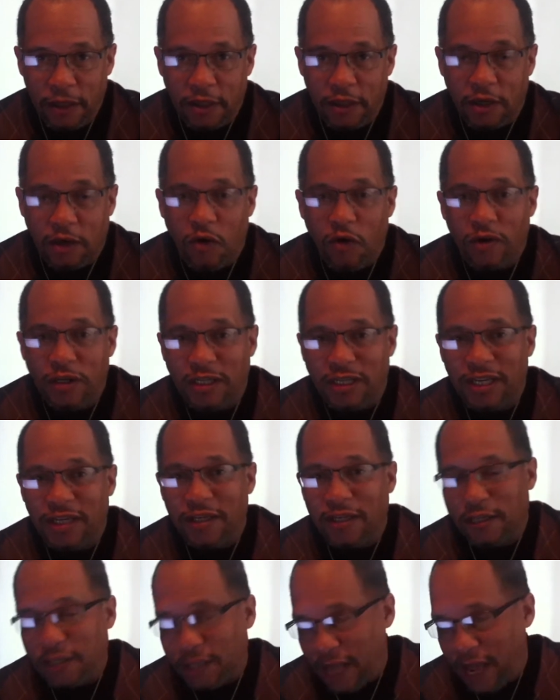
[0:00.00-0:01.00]
to go and
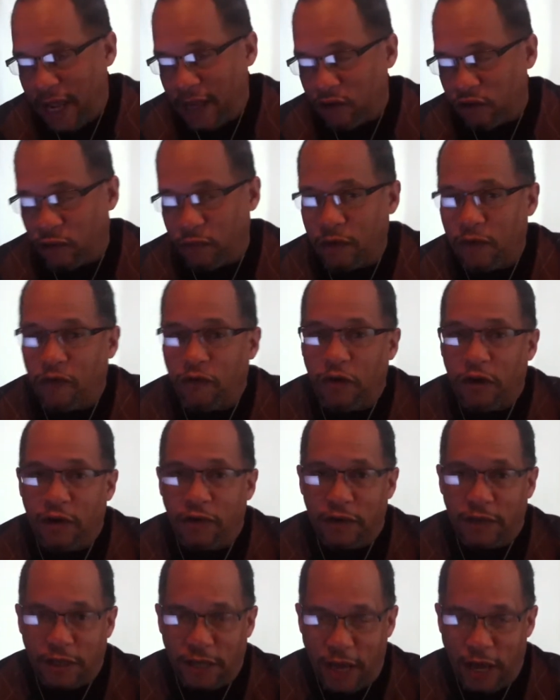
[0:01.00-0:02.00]
steal the signs from the front
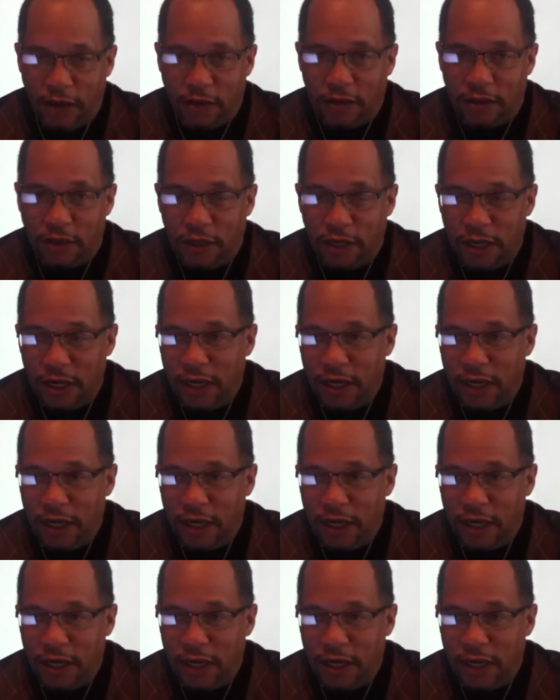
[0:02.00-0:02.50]
of his house?